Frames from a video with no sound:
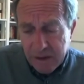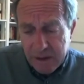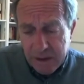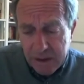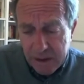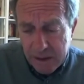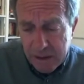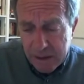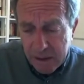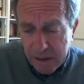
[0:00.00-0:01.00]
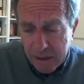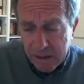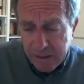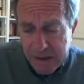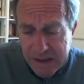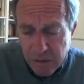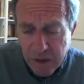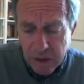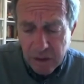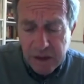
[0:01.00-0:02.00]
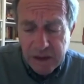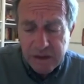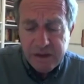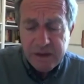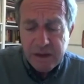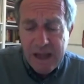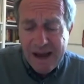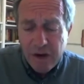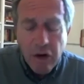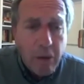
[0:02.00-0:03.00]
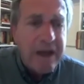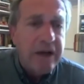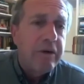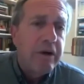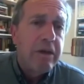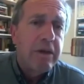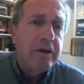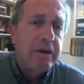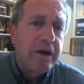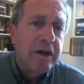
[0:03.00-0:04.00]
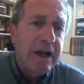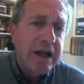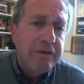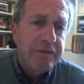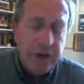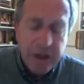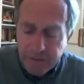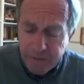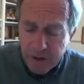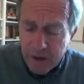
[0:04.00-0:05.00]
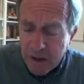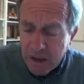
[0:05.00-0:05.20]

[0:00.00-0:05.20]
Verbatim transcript: are neo-colonialist and economic rather than direct very often.